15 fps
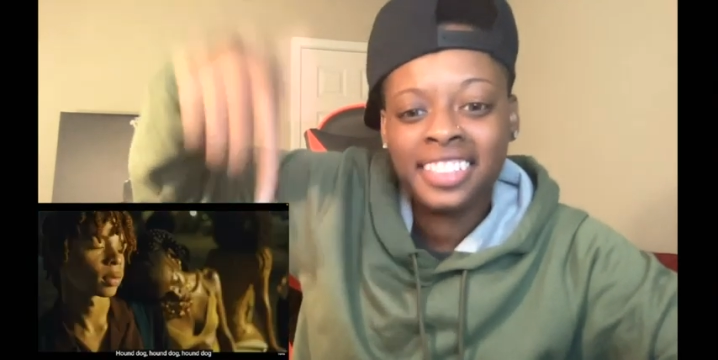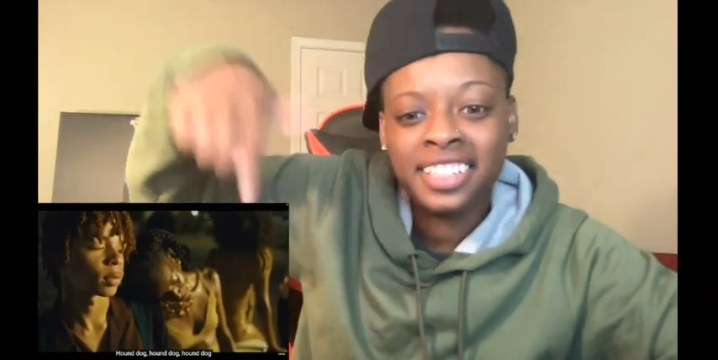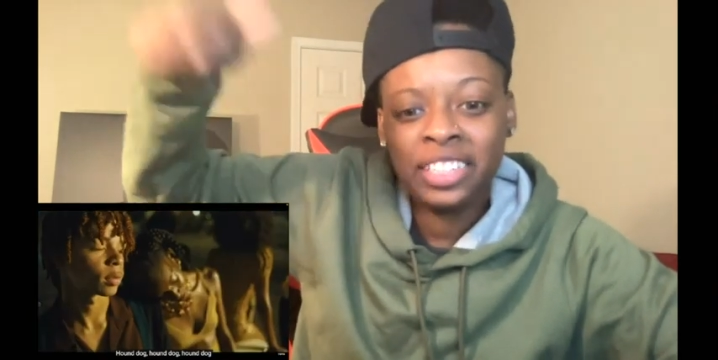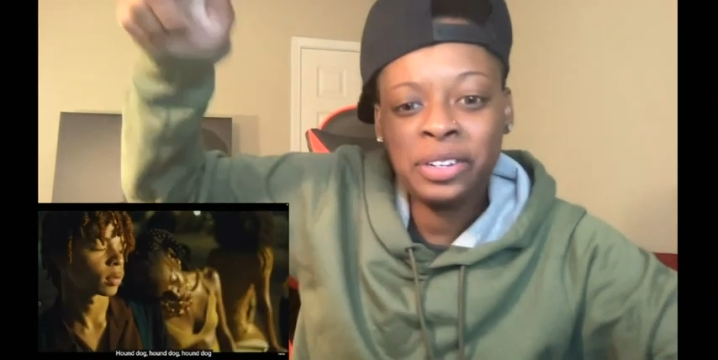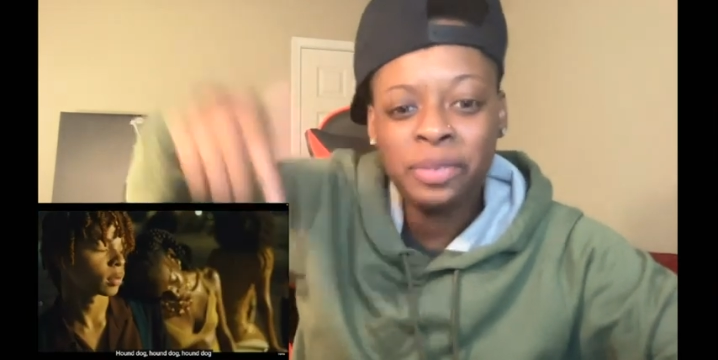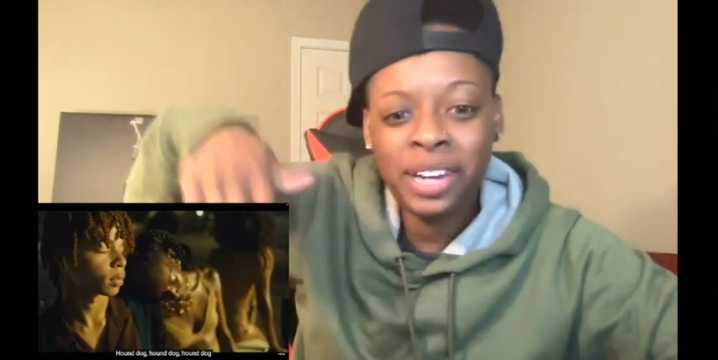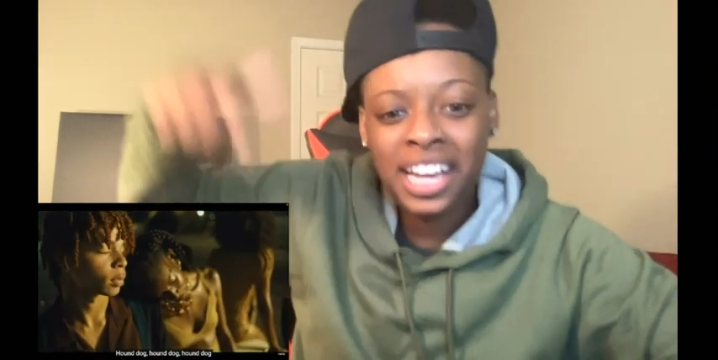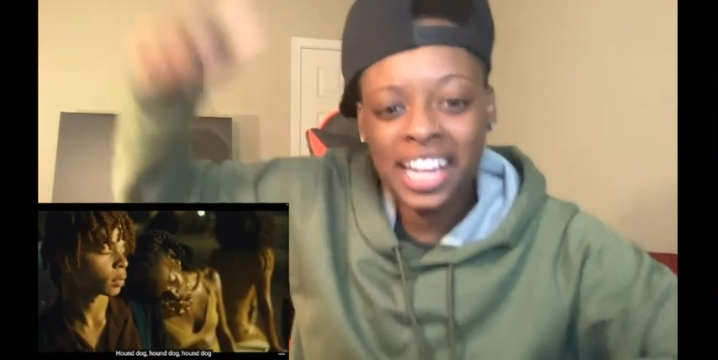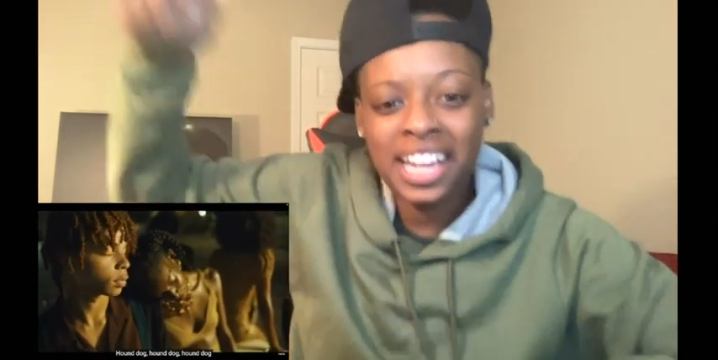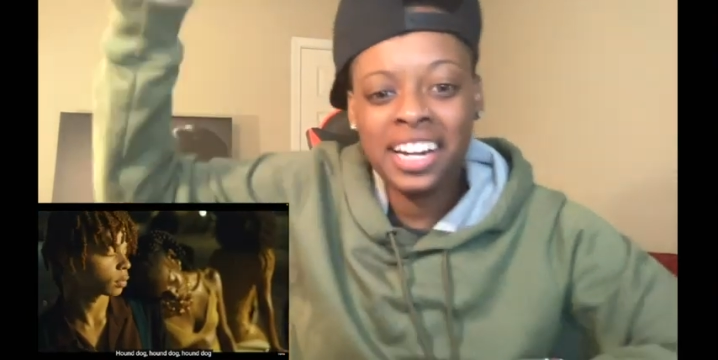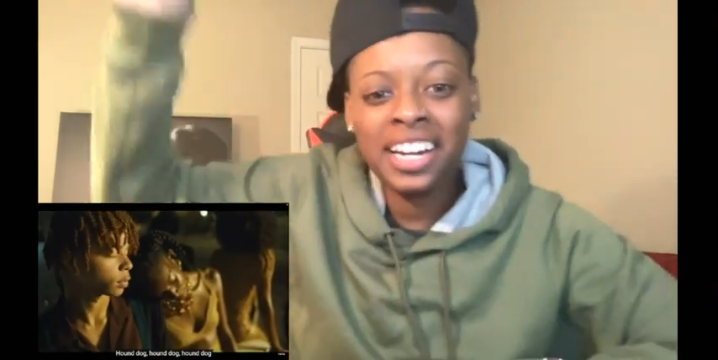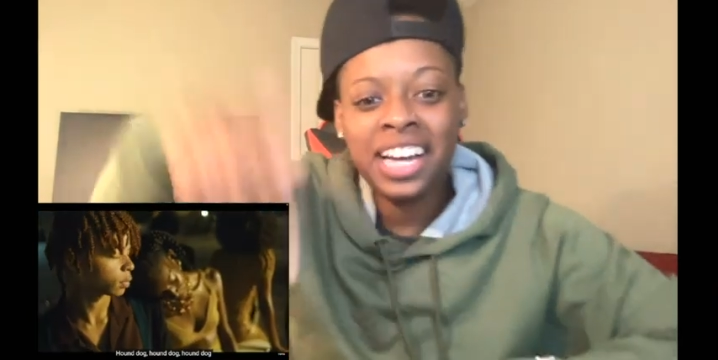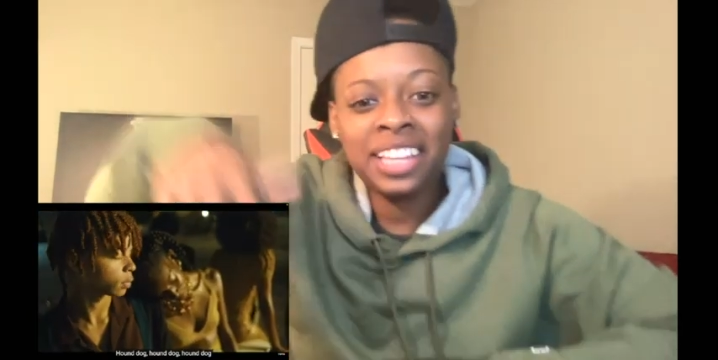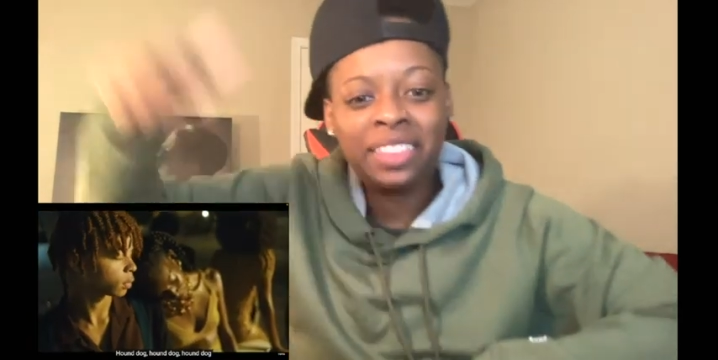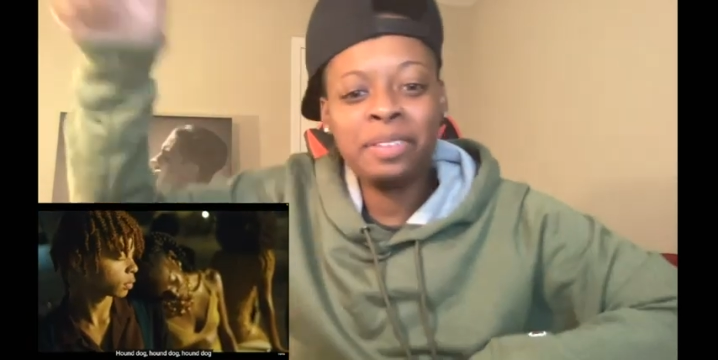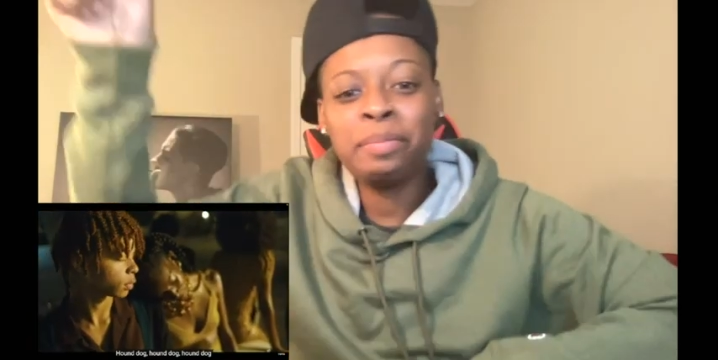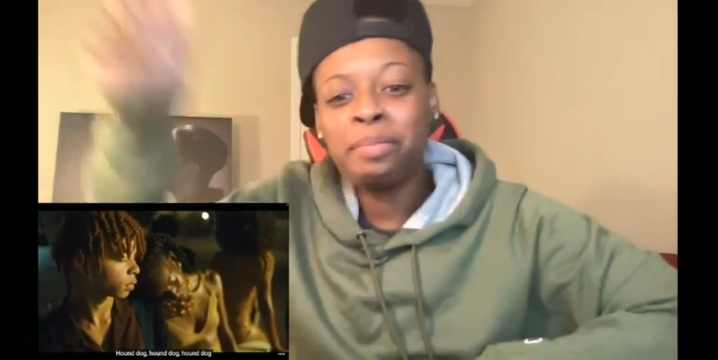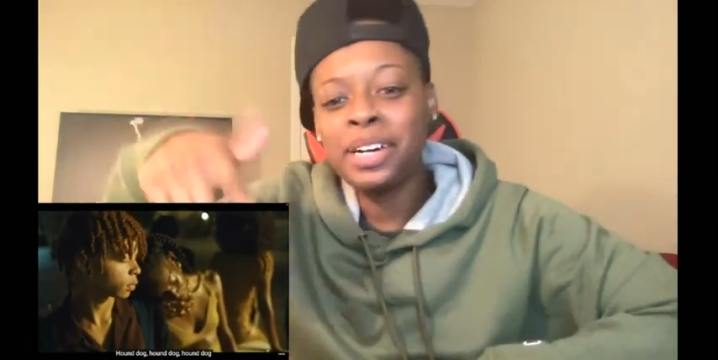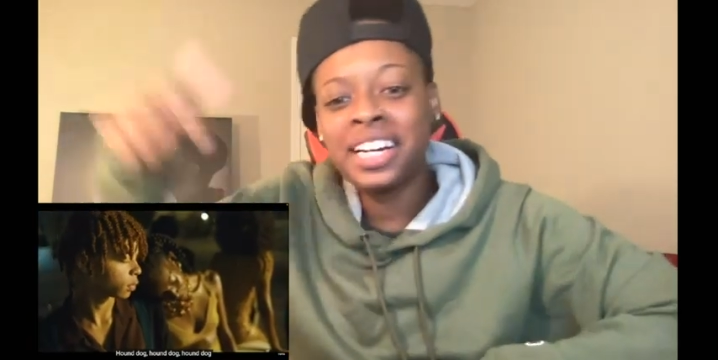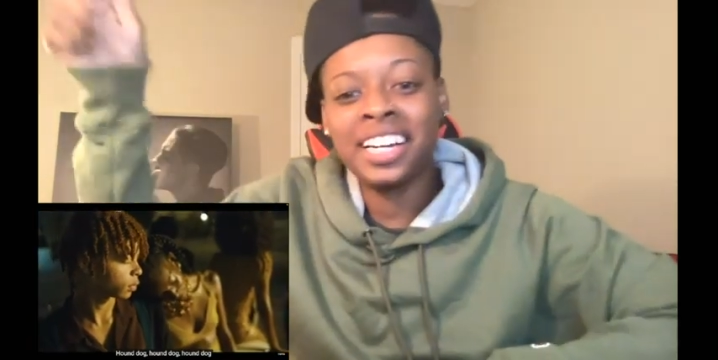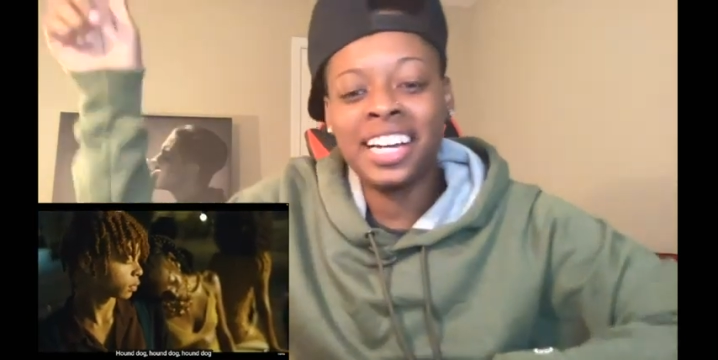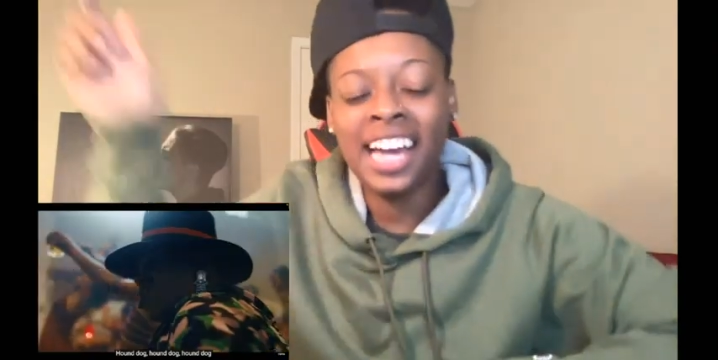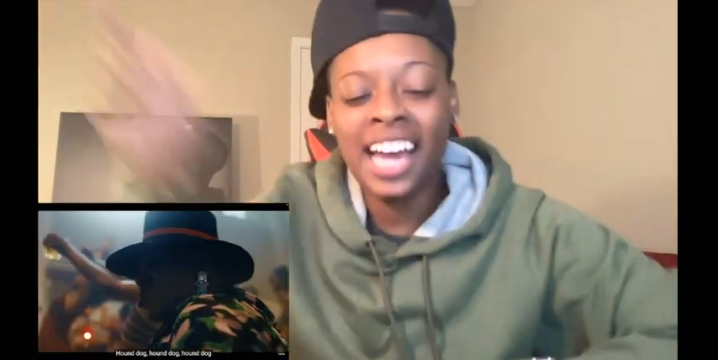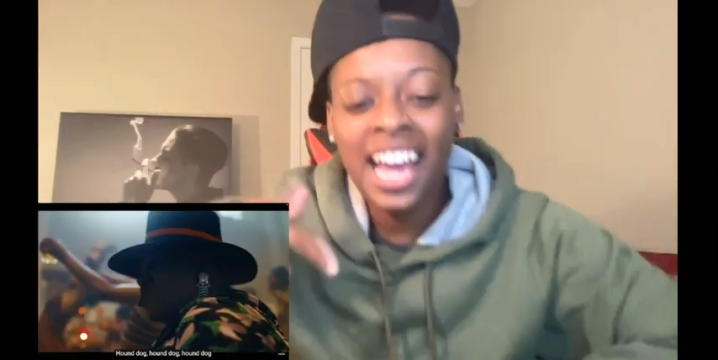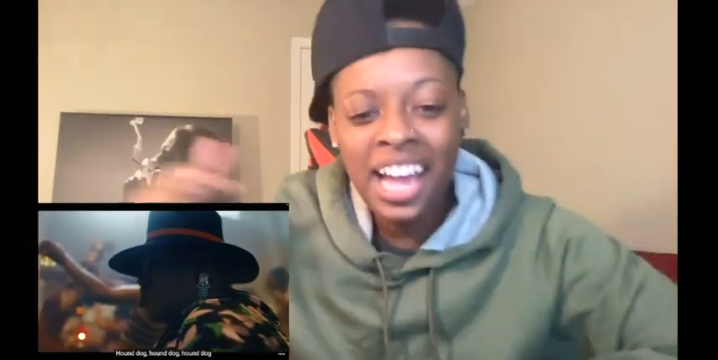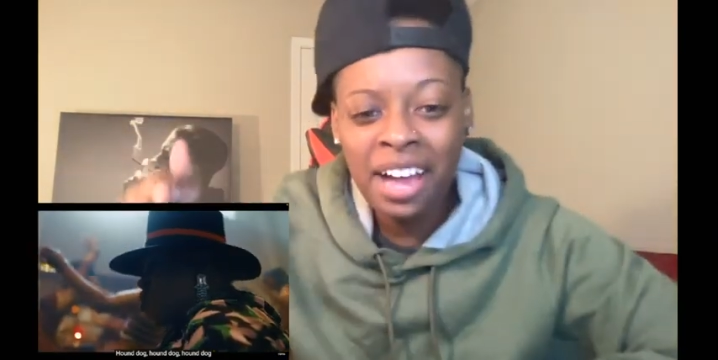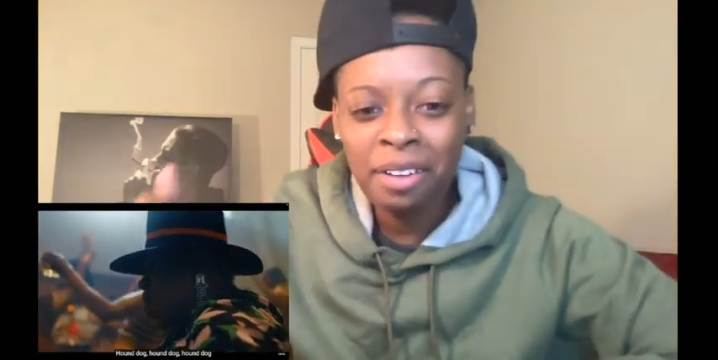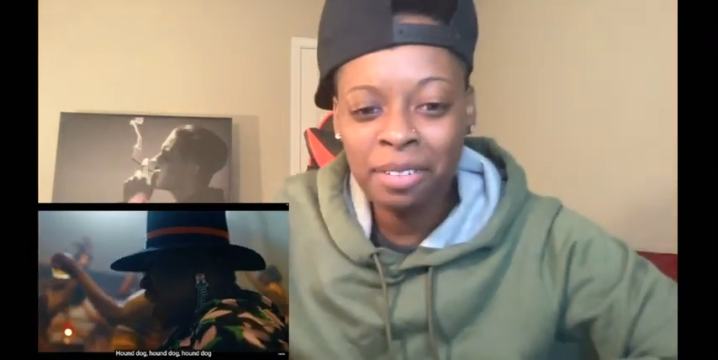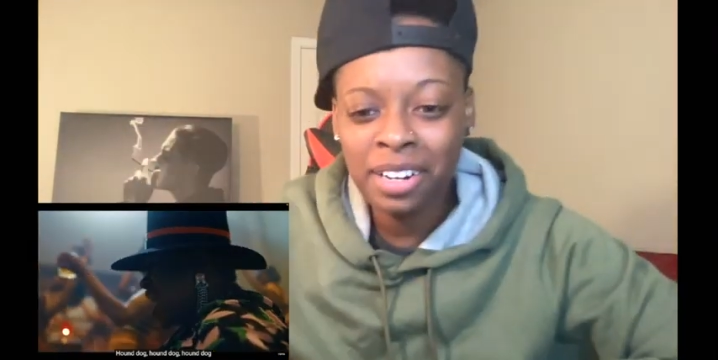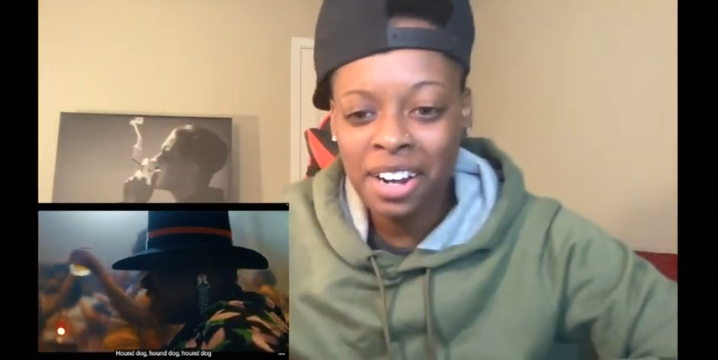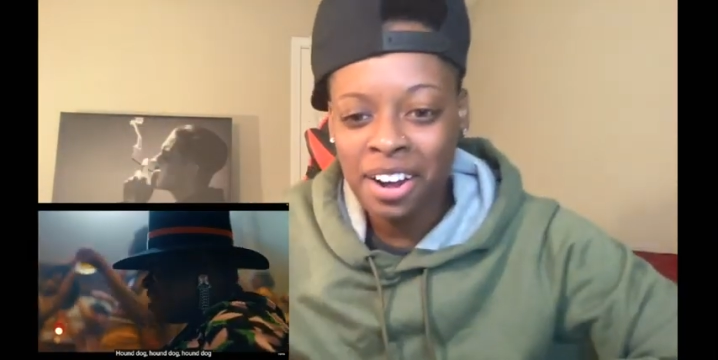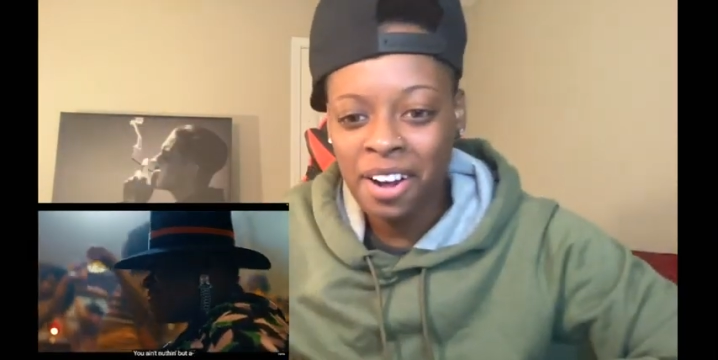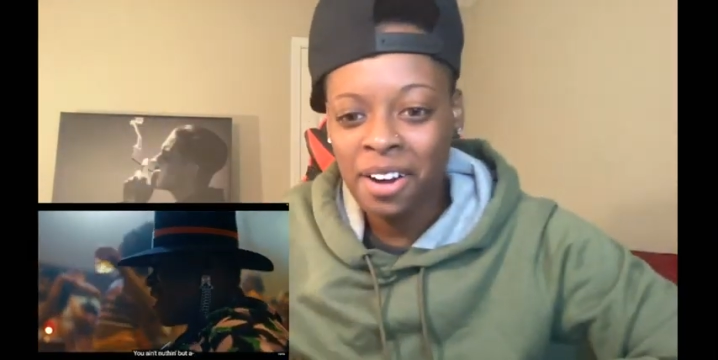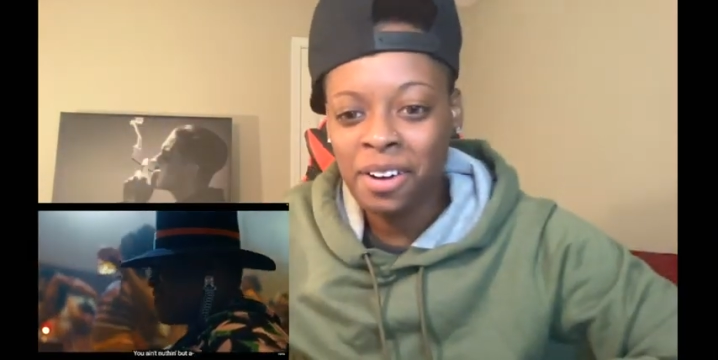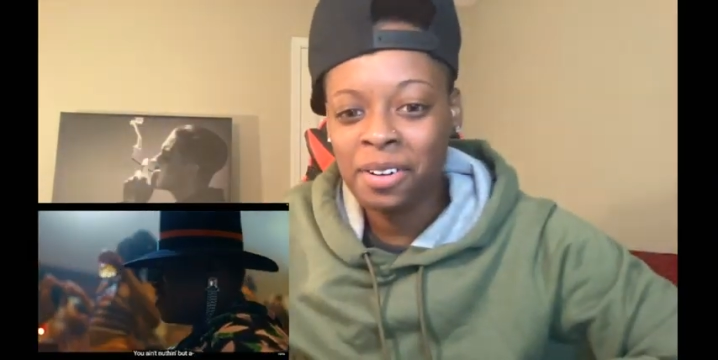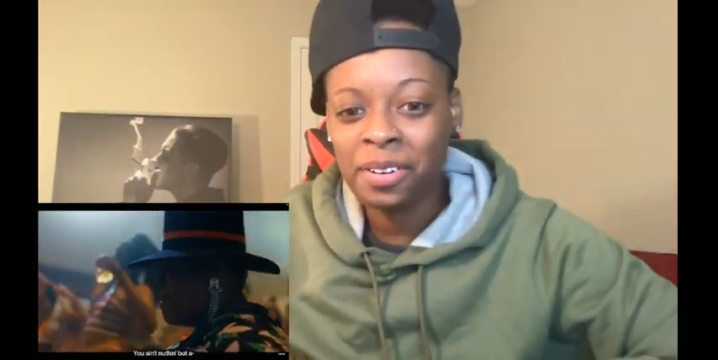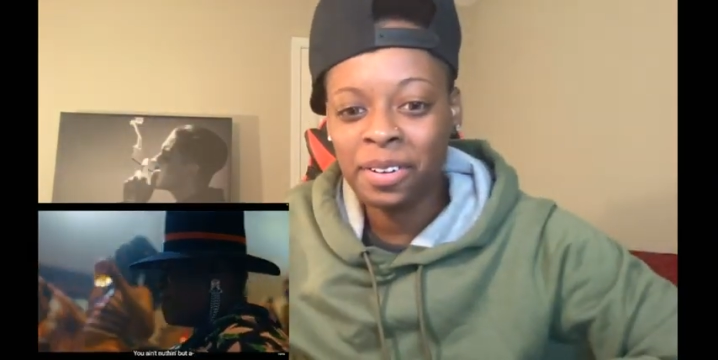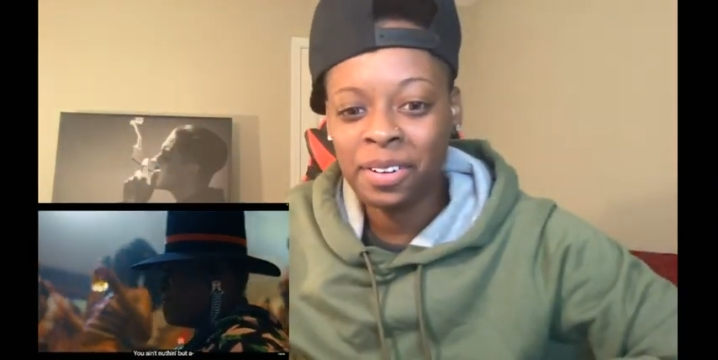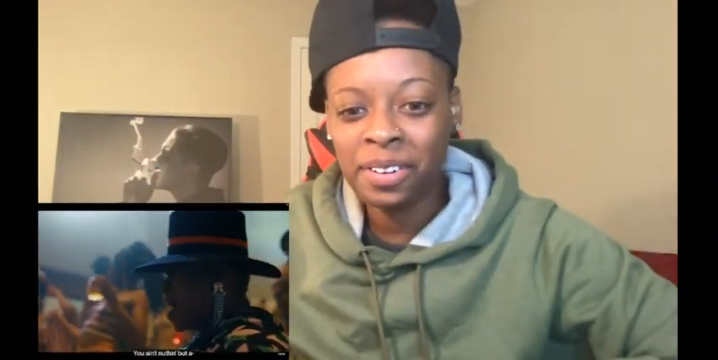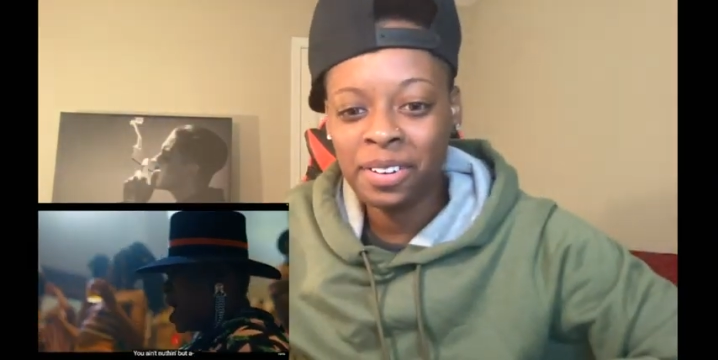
You ain't nothing but a hound dog.